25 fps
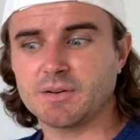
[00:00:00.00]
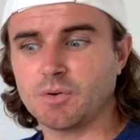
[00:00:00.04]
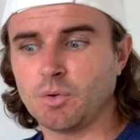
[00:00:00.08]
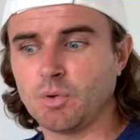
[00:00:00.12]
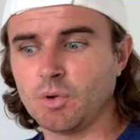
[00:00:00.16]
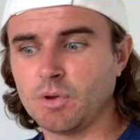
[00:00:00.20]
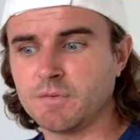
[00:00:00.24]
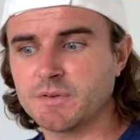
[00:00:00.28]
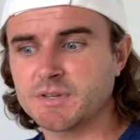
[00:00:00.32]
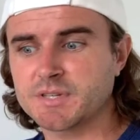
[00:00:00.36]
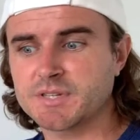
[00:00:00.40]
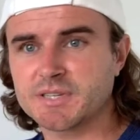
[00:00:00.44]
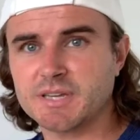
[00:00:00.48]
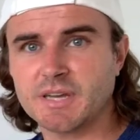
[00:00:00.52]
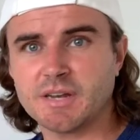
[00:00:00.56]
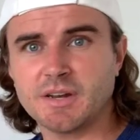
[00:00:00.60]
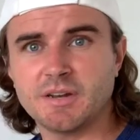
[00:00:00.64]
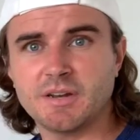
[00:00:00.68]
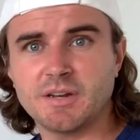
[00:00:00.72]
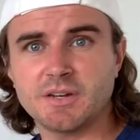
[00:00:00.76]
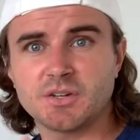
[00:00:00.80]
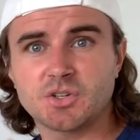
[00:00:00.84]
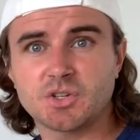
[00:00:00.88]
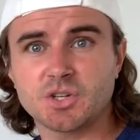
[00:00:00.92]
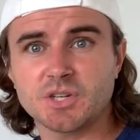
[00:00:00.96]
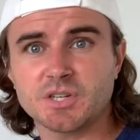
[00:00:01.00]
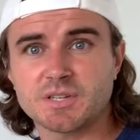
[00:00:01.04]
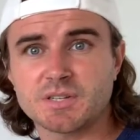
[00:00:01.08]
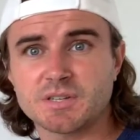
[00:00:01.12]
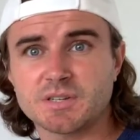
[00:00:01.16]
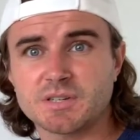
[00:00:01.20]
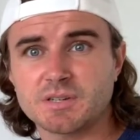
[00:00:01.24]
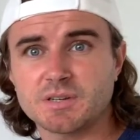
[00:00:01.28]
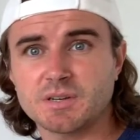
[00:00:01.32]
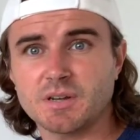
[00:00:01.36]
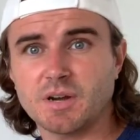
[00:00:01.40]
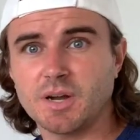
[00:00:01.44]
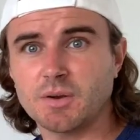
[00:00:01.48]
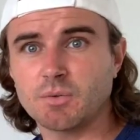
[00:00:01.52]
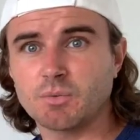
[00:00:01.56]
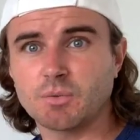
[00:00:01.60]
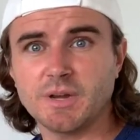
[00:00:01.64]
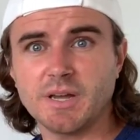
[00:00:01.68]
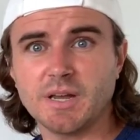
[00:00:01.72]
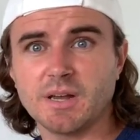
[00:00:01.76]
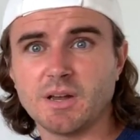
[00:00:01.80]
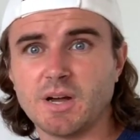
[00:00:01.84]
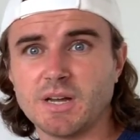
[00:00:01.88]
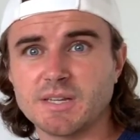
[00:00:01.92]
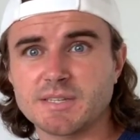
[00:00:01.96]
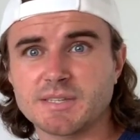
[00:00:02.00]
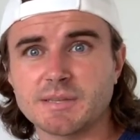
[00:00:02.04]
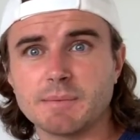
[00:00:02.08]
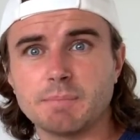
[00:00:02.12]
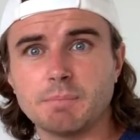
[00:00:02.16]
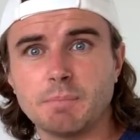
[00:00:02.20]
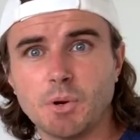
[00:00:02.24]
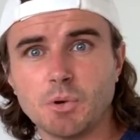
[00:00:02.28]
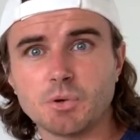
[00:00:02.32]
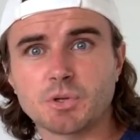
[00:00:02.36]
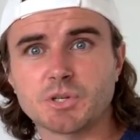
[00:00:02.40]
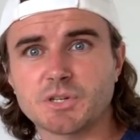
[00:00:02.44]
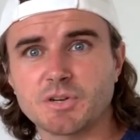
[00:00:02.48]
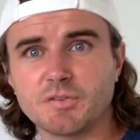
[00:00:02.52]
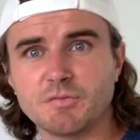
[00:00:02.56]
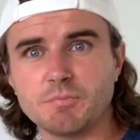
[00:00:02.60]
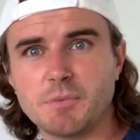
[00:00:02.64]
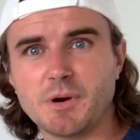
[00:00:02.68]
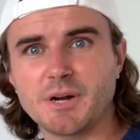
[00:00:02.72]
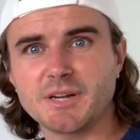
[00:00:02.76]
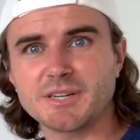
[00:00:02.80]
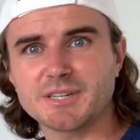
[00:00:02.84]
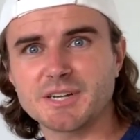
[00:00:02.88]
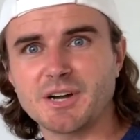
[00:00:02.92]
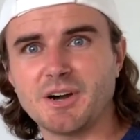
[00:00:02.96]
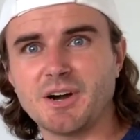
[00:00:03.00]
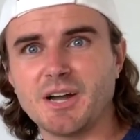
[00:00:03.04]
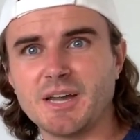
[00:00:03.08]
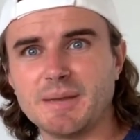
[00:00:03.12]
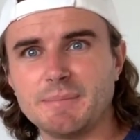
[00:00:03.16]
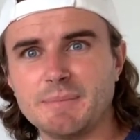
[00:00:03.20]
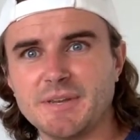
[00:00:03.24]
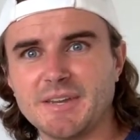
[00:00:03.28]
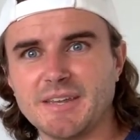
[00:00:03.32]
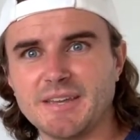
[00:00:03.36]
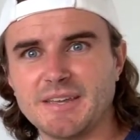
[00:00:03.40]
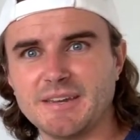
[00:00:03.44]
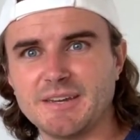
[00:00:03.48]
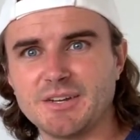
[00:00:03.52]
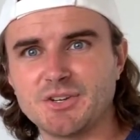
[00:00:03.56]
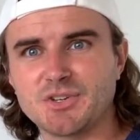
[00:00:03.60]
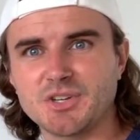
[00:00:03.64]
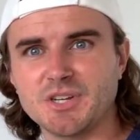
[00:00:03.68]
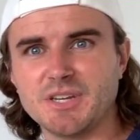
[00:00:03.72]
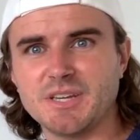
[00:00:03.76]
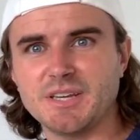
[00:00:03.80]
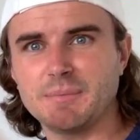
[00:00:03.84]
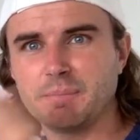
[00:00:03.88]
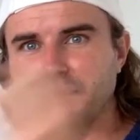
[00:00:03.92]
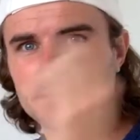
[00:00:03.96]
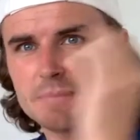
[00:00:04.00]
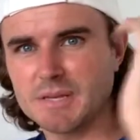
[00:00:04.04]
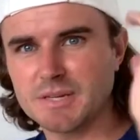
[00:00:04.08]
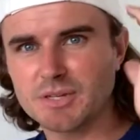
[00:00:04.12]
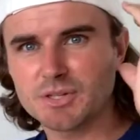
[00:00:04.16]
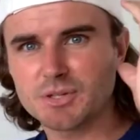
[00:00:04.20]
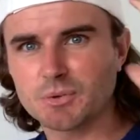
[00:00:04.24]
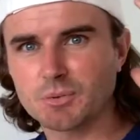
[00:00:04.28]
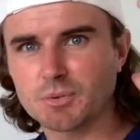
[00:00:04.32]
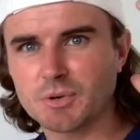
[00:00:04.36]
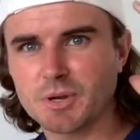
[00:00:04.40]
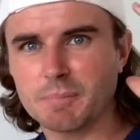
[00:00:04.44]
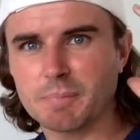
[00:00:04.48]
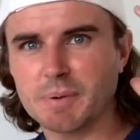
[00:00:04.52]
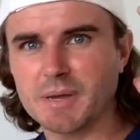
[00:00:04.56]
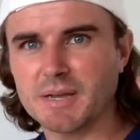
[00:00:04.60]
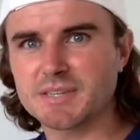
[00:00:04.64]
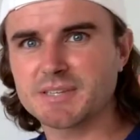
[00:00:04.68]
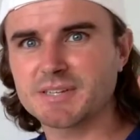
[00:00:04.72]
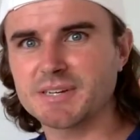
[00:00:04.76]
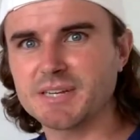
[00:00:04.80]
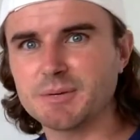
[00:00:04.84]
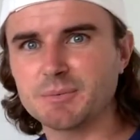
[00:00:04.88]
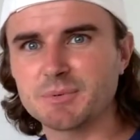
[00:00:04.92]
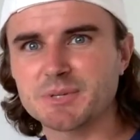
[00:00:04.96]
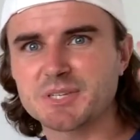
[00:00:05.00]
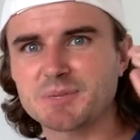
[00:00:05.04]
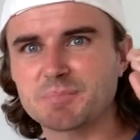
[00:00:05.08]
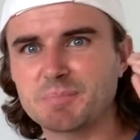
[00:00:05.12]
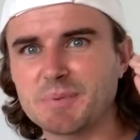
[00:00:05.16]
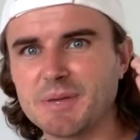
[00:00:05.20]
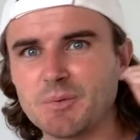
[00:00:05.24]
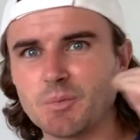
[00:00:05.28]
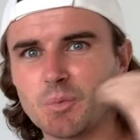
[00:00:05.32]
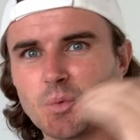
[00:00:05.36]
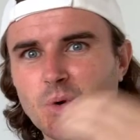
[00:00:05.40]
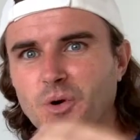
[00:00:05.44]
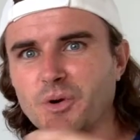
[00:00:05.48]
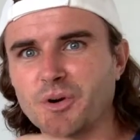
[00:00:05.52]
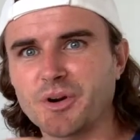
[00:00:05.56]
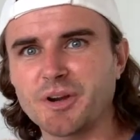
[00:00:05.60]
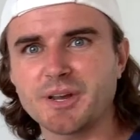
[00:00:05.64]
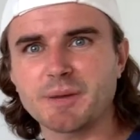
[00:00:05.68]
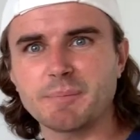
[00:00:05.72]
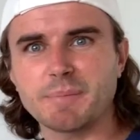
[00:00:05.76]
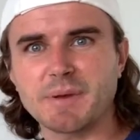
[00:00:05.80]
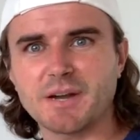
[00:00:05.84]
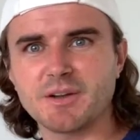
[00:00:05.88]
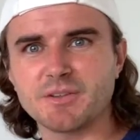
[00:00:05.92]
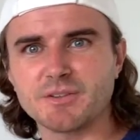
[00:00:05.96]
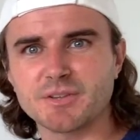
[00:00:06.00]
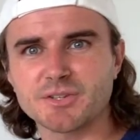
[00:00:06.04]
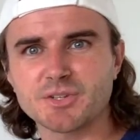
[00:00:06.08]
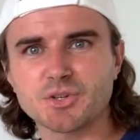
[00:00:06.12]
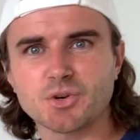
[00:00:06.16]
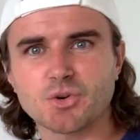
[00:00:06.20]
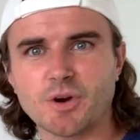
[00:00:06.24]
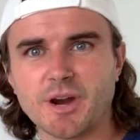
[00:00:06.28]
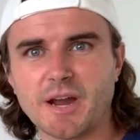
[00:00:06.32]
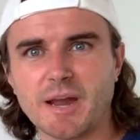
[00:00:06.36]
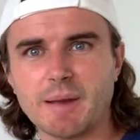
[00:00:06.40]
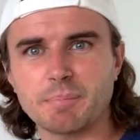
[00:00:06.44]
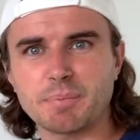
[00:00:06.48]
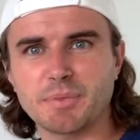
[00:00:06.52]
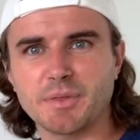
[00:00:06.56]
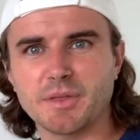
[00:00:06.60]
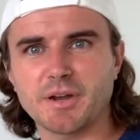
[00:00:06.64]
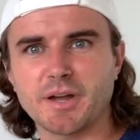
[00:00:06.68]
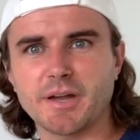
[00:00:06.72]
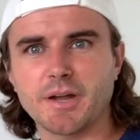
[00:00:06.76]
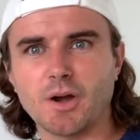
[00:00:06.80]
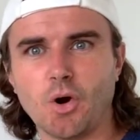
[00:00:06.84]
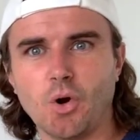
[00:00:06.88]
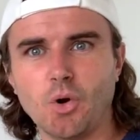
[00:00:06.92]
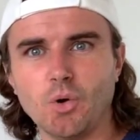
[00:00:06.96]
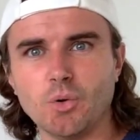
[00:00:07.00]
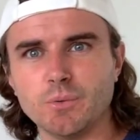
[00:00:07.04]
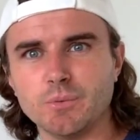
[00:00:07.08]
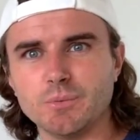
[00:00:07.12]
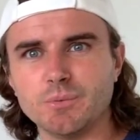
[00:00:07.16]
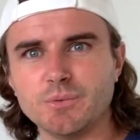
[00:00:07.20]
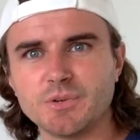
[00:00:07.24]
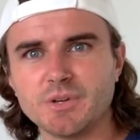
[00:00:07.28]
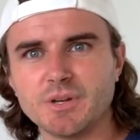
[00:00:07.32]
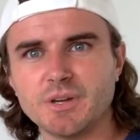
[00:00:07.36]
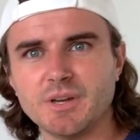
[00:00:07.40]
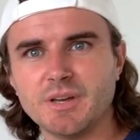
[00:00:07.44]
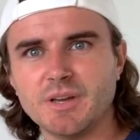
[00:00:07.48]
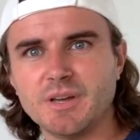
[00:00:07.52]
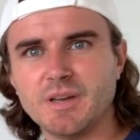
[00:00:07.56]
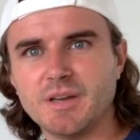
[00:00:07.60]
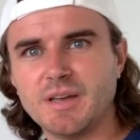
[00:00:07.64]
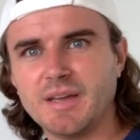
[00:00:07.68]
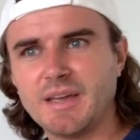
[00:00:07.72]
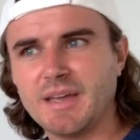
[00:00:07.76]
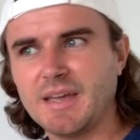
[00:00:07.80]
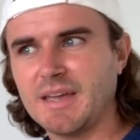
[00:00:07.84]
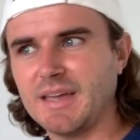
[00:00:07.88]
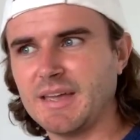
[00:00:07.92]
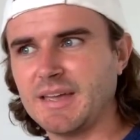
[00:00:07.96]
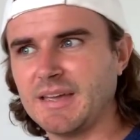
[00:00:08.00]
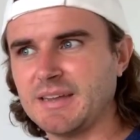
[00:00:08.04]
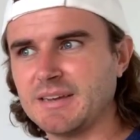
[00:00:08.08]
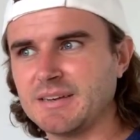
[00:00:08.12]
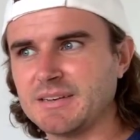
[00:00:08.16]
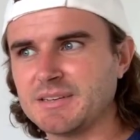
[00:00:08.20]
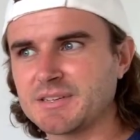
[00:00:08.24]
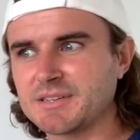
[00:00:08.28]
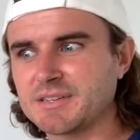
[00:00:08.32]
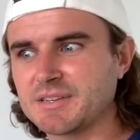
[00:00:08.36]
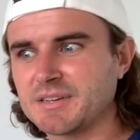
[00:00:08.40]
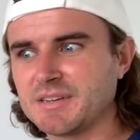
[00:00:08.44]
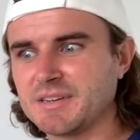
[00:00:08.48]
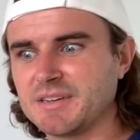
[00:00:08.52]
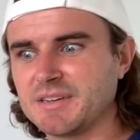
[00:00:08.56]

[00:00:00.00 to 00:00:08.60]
all of a sudden, I realized that most of my time and energy and mental capacity was spent worrying about this crap that I owned and